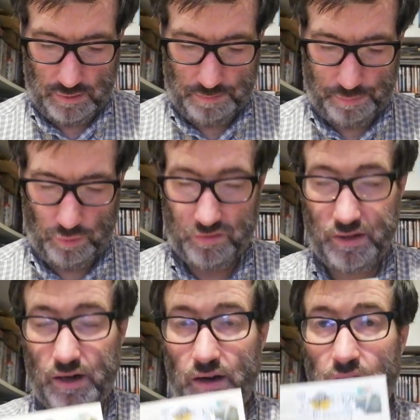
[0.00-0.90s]
the
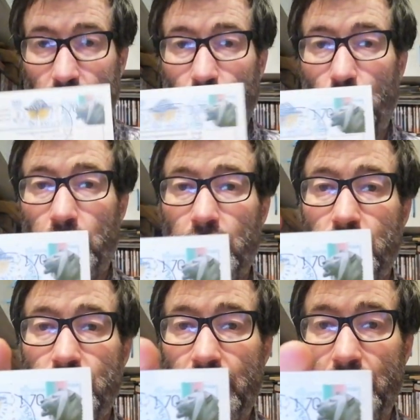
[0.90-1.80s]
postcard
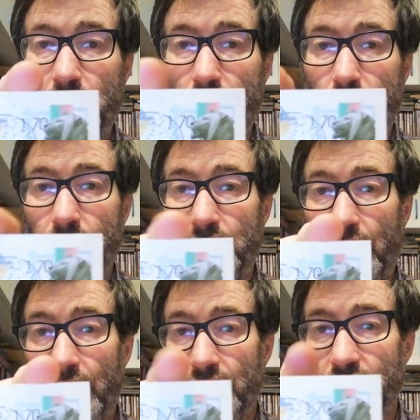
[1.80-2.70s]
with some
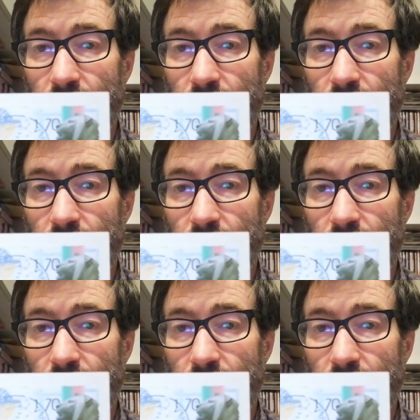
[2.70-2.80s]
nice